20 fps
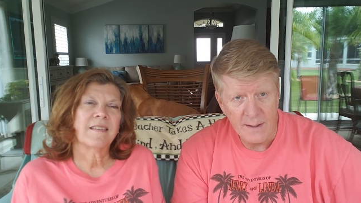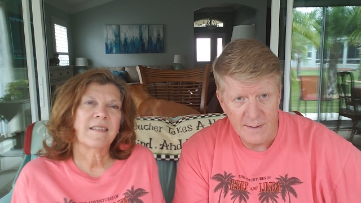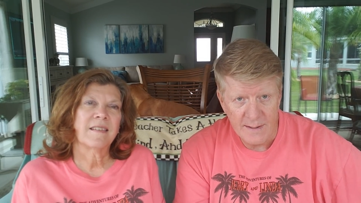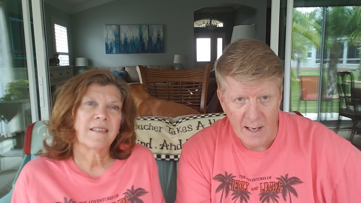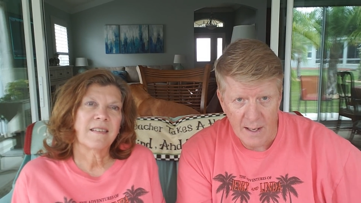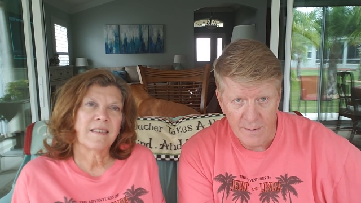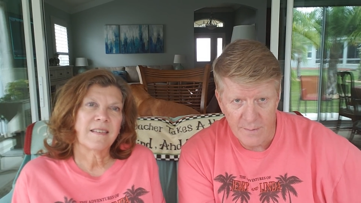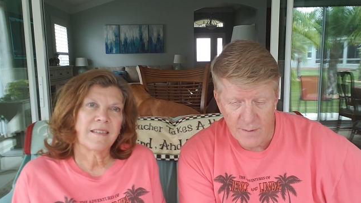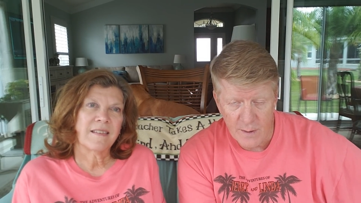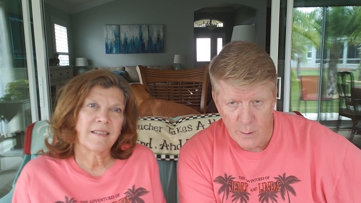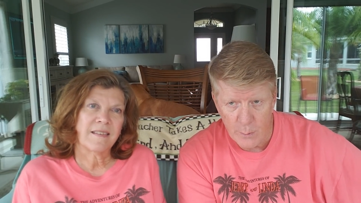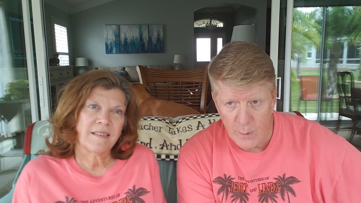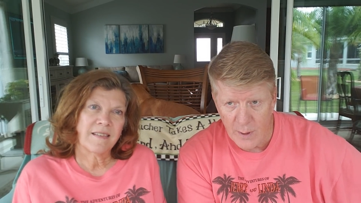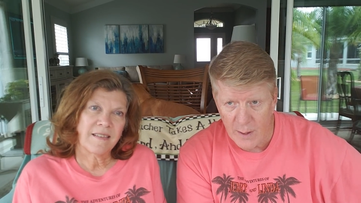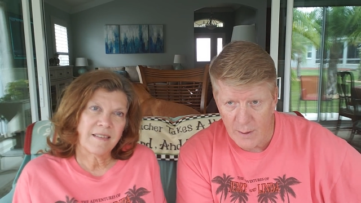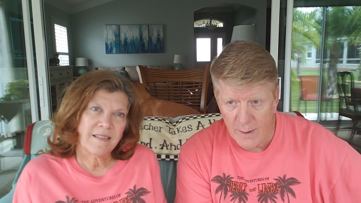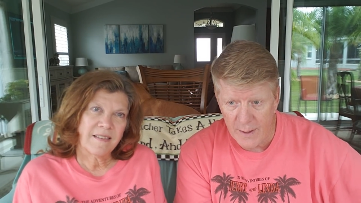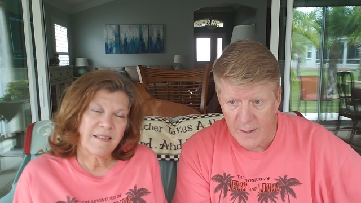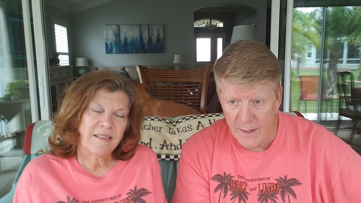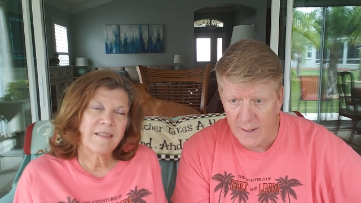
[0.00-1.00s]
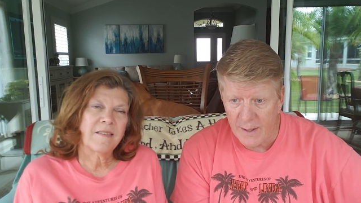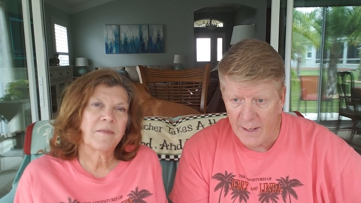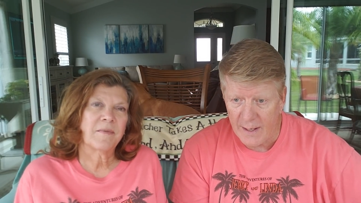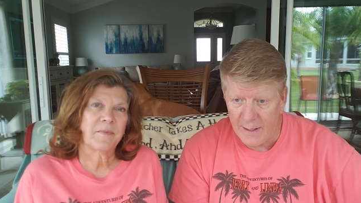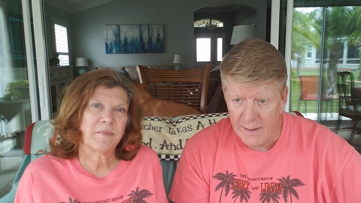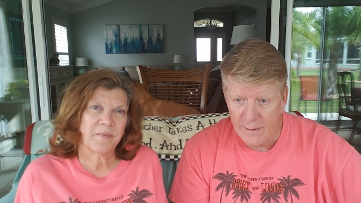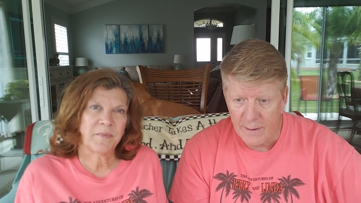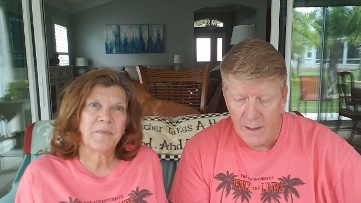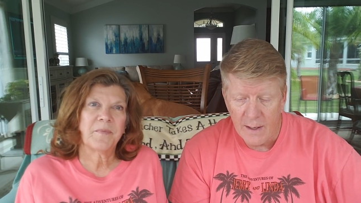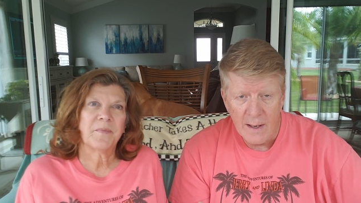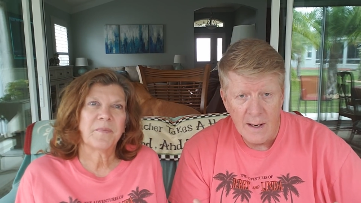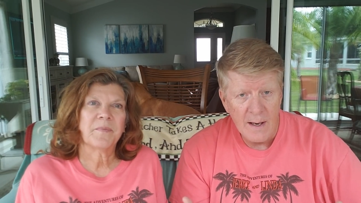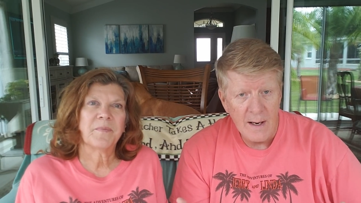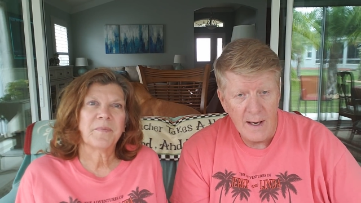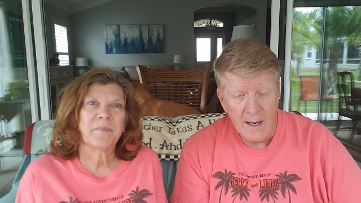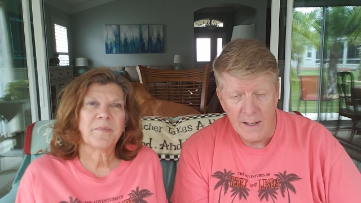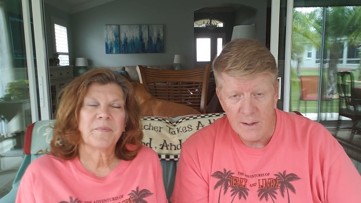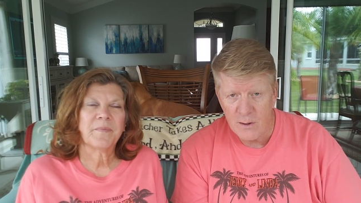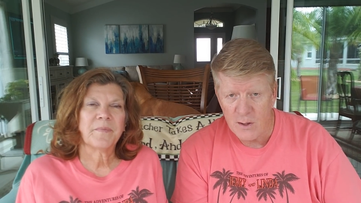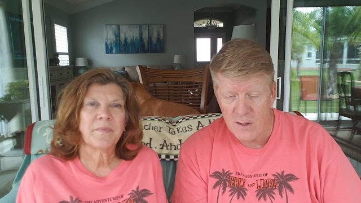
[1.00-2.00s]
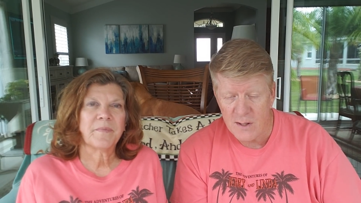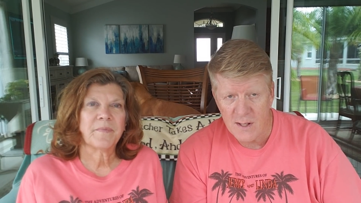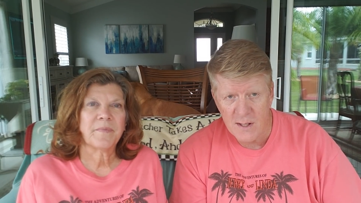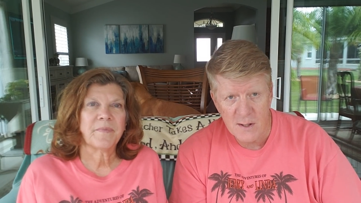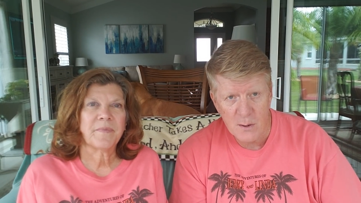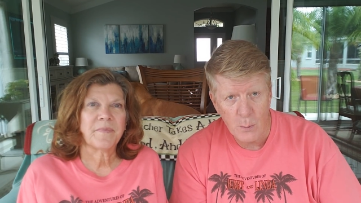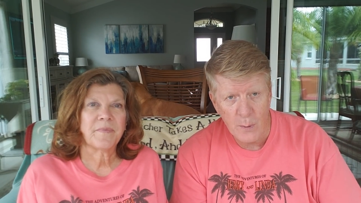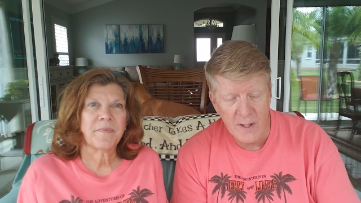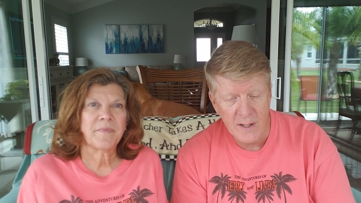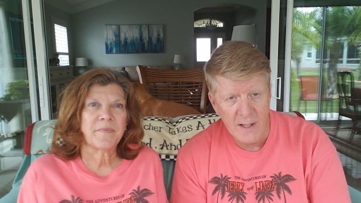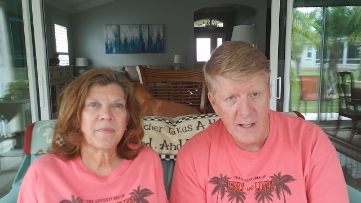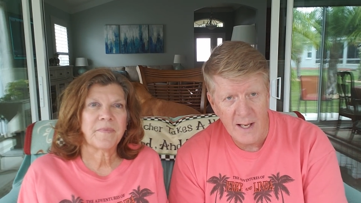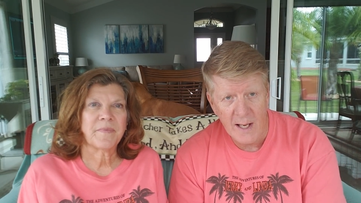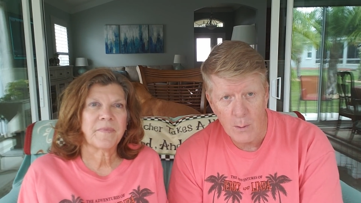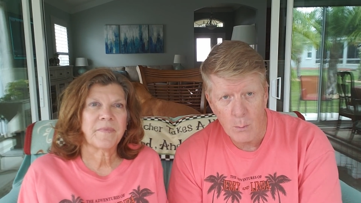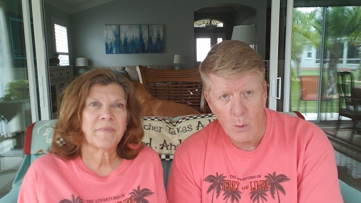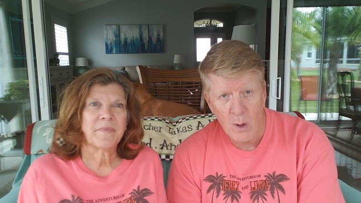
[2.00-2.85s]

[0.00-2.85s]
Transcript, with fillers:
Speaker 1: down in the new area. And just this week, he had